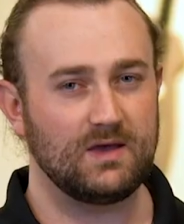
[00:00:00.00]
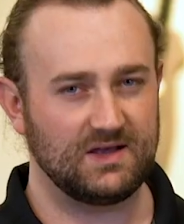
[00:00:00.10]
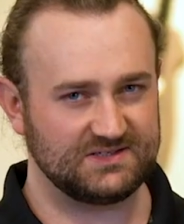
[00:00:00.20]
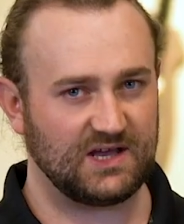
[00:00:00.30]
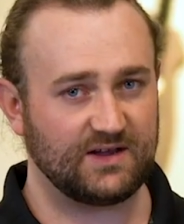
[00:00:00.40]

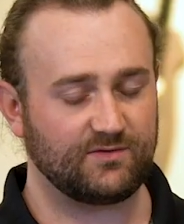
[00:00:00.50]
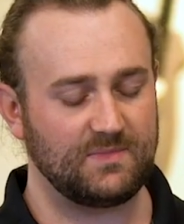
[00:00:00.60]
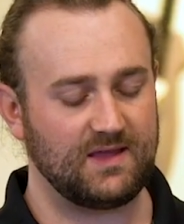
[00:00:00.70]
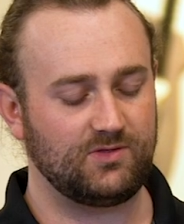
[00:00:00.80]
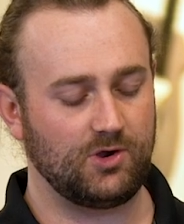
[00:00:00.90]
Aside from
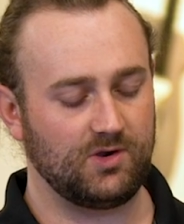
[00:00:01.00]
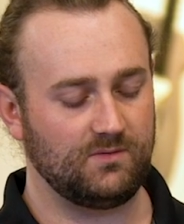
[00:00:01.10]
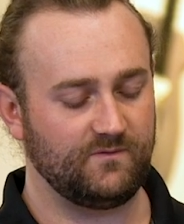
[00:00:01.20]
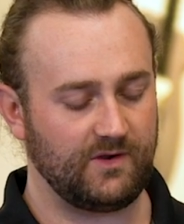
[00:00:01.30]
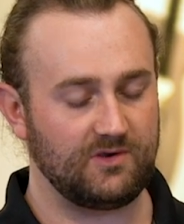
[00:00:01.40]
that though,
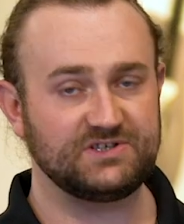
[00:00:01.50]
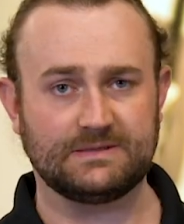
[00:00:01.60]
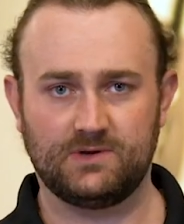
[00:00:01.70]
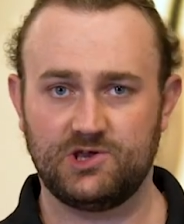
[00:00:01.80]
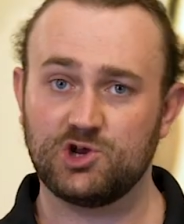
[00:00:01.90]
very
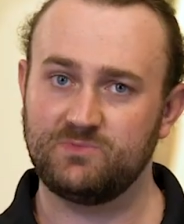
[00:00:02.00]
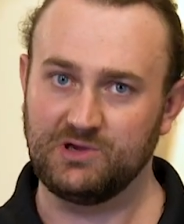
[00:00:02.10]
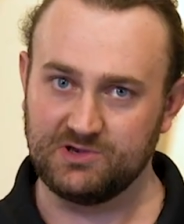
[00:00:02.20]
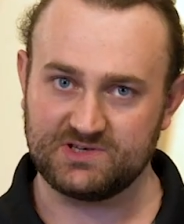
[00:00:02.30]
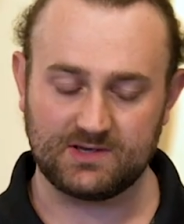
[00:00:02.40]
similar. You're going to be
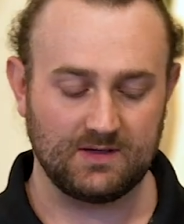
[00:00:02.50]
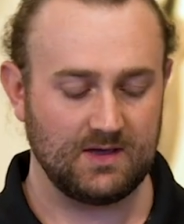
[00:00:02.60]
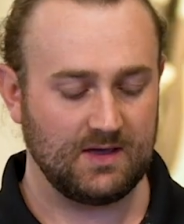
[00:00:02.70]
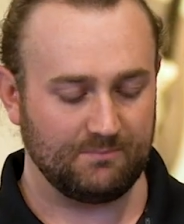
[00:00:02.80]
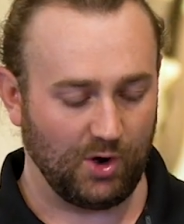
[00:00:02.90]
using
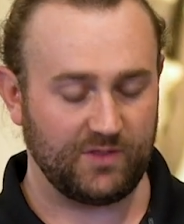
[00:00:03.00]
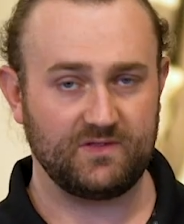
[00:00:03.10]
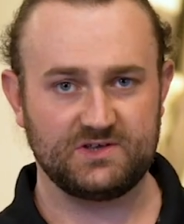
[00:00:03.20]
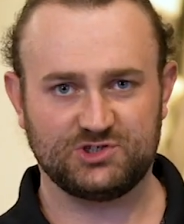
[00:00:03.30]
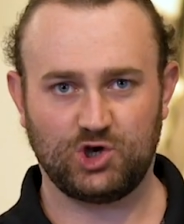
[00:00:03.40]
both
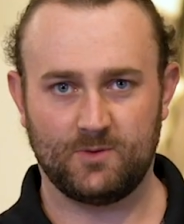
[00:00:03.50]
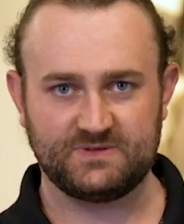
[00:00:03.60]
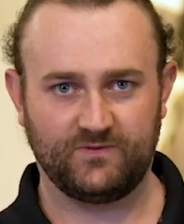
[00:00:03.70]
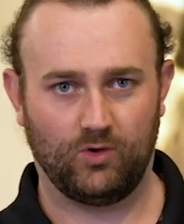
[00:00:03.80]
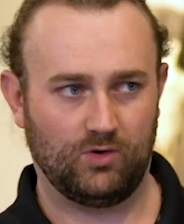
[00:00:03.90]
of these
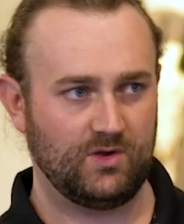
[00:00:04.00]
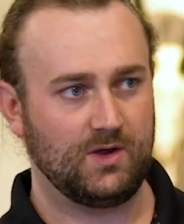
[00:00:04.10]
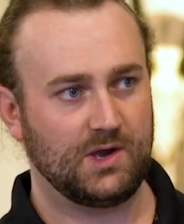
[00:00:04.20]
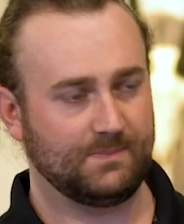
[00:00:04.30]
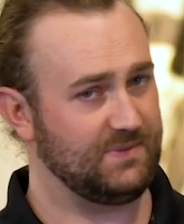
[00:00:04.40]
scopes for
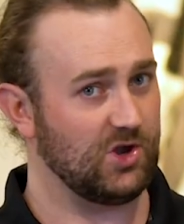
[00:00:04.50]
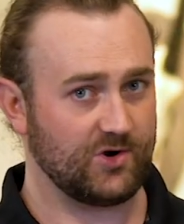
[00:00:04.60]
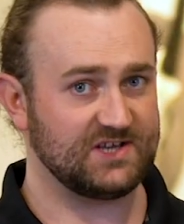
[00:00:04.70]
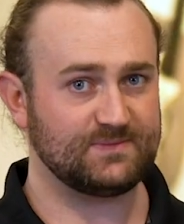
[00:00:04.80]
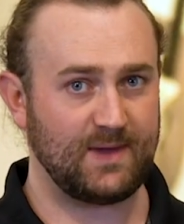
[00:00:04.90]

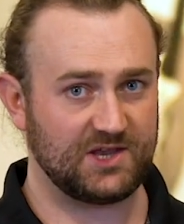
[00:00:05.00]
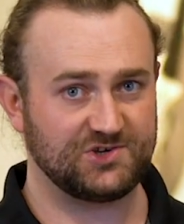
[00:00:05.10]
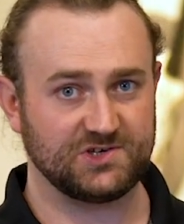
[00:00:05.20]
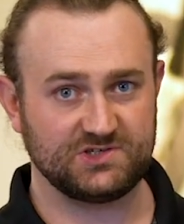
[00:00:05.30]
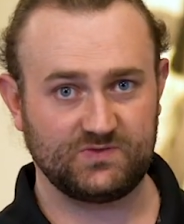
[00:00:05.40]
PRS
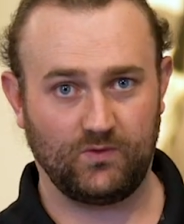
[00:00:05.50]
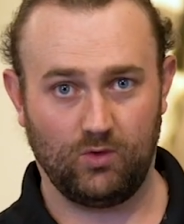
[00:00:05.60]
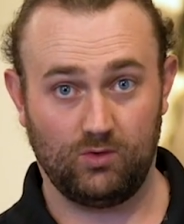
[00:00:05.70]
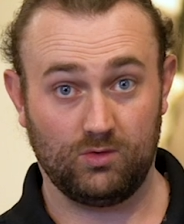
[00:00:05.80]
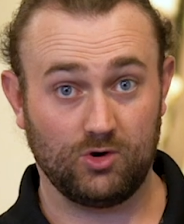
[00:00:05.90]
matches,
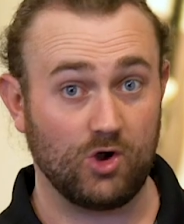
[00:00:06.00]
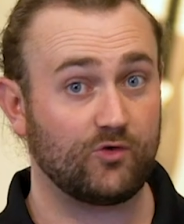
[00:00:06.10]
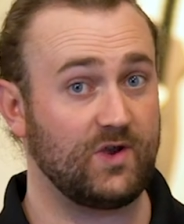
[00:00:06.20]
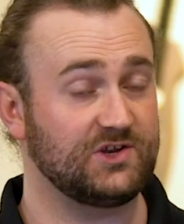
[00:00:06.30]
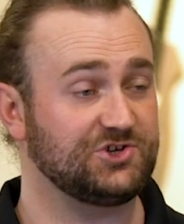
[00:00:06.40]
for
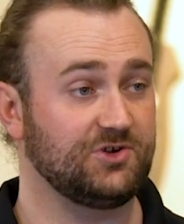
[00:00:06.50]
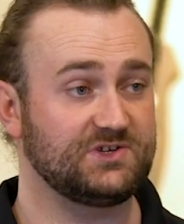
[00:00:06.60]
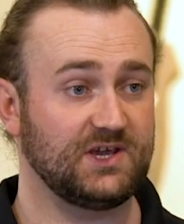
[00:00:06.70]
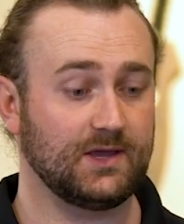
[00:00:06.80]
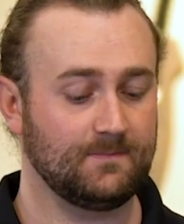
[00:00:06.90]
long range
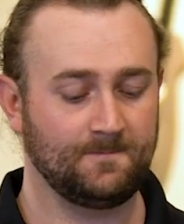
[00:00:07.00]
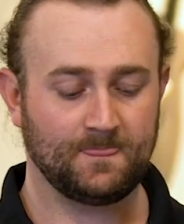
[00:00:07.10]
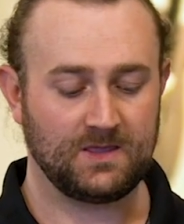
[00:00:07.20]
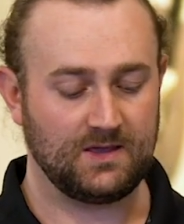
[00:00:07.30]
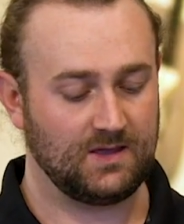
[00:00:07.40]
shooting.
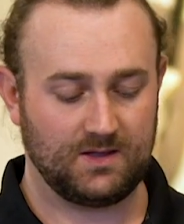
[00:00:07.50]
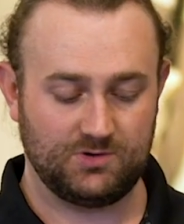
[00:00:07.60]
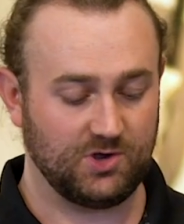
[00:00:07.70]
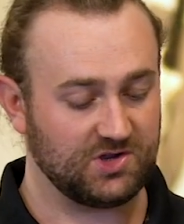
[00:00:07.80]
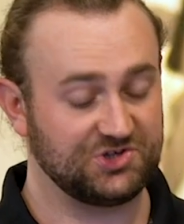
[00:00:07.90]

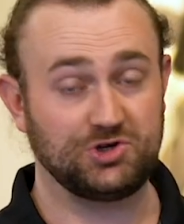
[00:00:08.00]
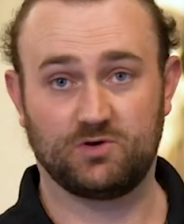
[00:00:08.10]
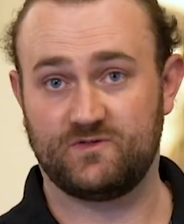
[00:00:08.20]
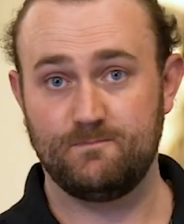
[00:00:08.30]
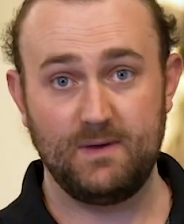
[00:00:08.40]
You can shoot
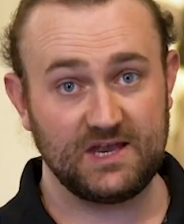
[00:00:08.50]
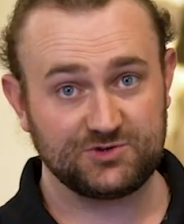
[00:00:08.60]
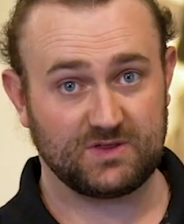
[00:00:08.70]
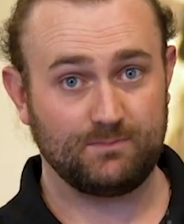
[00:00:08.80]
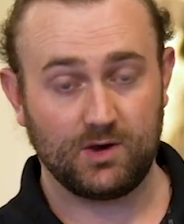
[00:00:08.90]
off the
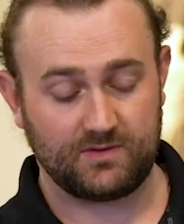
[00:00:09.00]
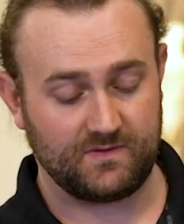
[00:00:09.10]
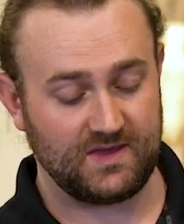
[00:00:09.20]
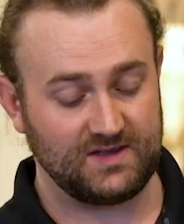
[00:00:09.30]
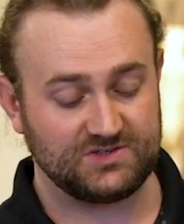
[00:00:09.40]
bench with both
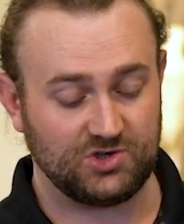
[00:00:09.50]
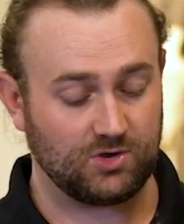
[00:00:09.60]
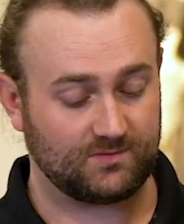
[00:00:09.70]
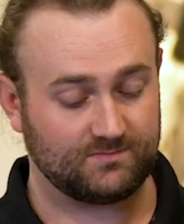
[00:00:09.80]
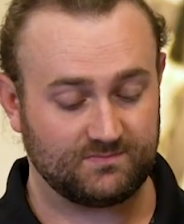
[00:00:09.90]
of these. You've
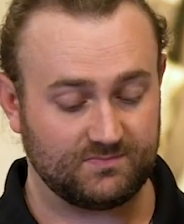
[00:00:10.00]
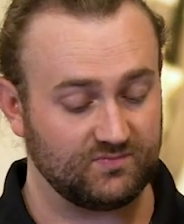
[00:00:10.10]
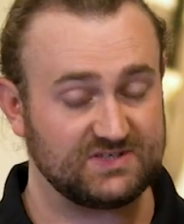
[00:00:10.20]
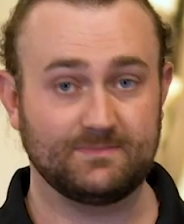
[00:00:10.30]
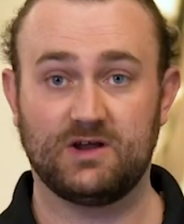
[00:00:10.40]
got
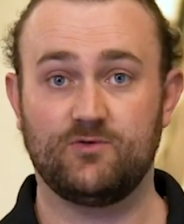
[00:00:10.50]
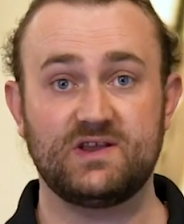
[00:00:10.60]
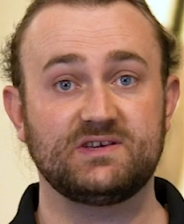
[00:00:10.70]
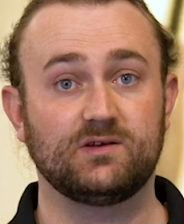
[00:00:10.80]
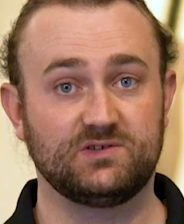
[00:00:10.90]
similar
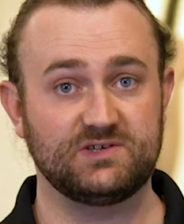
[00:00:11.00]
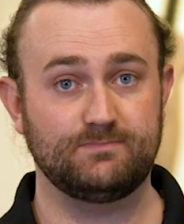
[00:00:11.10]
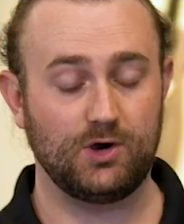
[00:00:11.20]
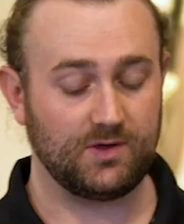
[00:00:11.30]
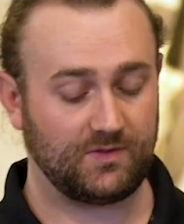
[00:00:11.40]
reticles in
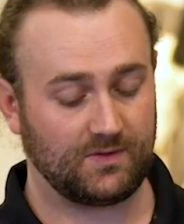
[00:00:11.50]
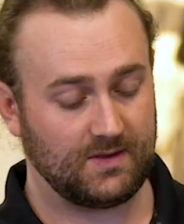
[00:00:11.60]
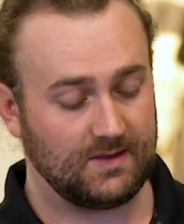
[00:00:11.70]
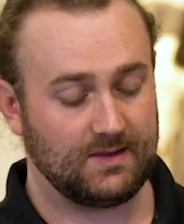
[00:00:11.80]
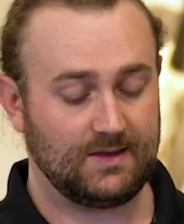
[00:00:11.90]
both,
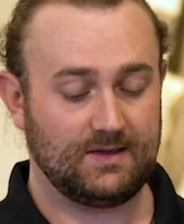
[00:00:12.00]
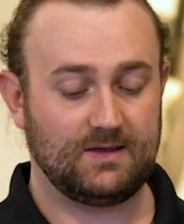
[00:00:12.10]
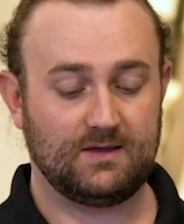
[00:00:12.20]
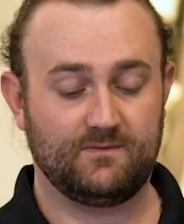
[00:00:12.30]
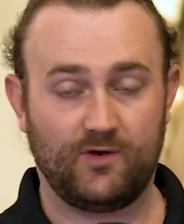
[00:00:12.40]

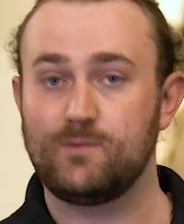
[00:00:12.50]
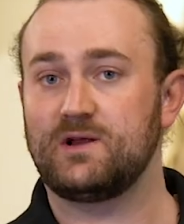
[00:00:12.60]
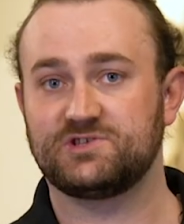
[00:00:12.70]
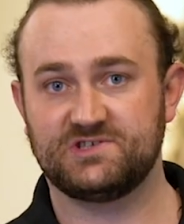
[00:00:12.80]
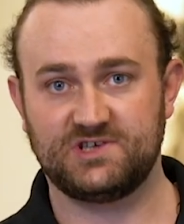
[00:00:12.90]
very
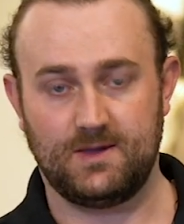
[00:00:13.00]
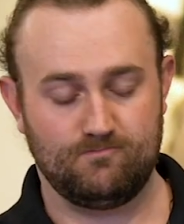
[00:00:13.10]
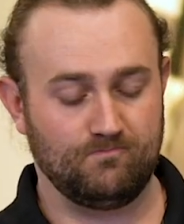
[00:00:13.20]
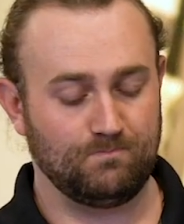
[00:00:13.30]
much the same.